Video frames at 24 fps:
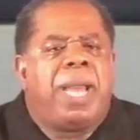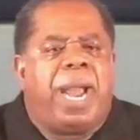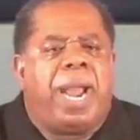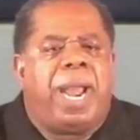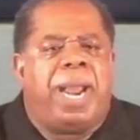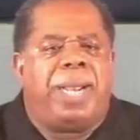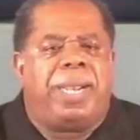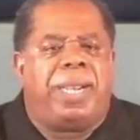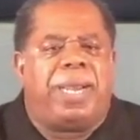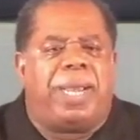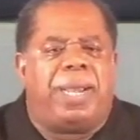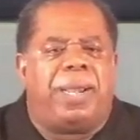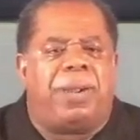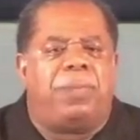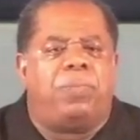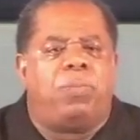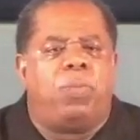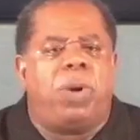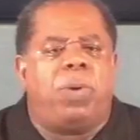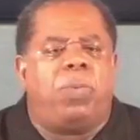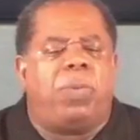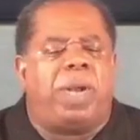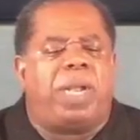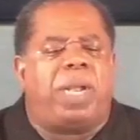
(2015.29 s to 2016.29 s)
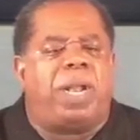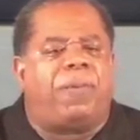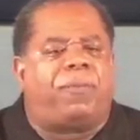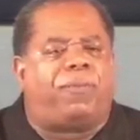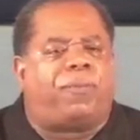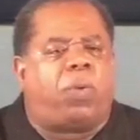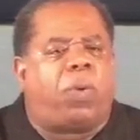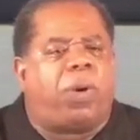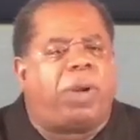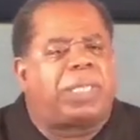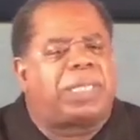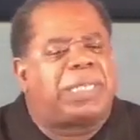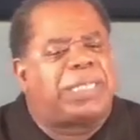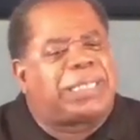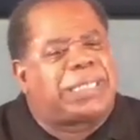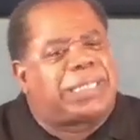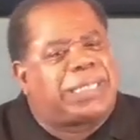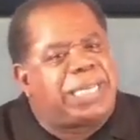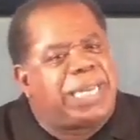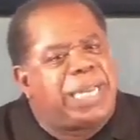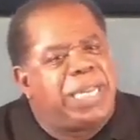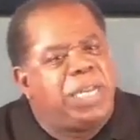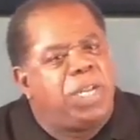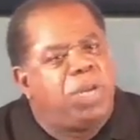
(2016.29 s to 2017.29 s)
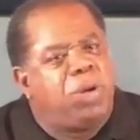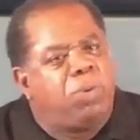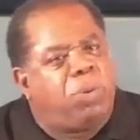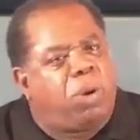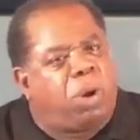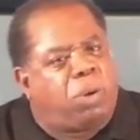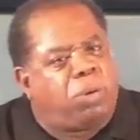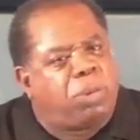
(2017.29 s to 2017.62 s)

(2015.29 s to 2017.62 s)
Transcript: And uh, we look forward to seeing you